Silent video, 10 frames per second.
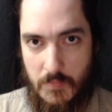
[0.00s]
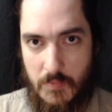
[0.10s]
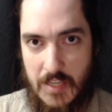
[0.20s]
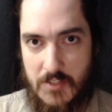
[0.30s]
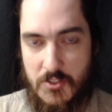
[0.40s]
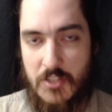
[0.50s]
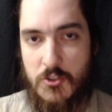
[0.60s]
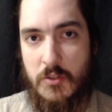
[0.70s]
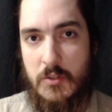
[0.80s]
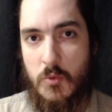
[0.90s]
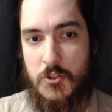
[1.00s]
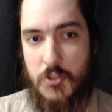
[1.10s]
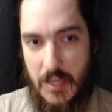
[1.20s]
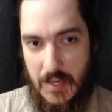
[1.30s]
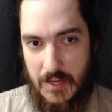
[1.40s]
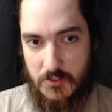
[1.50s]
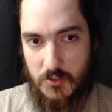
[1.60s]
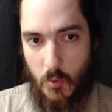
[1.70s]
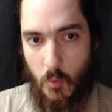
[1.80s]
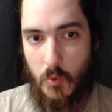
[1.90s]
They essentially
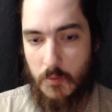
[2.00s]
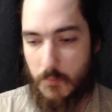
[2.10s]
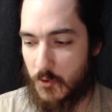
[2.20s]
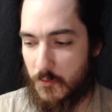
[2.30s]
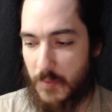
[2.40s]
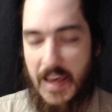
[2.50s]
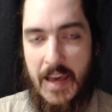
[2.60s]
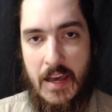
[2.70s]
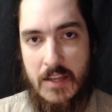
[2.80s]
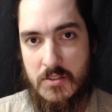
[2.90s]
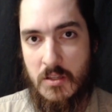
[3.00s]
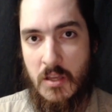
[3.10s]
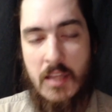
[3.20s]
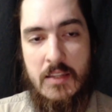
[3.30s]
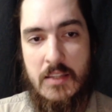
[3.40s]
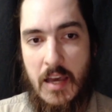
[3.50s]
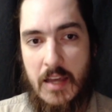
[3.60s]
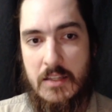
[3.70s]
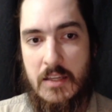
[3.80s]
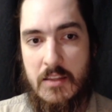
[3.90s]
reject or move past the
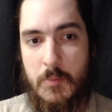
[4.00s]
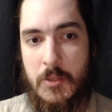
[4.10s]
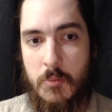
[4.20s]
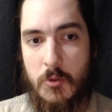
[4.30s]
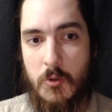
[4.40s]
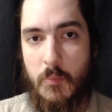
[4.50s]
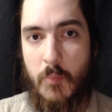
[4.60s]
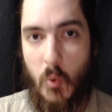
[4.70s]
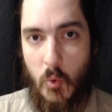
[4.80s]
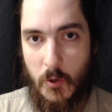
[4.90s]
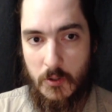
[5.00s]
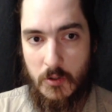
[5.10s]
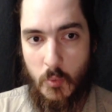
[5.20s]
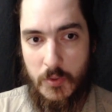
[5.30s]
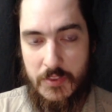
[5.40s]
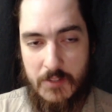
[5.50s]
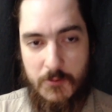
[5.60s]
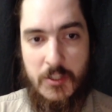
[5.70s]
idea that people are born with different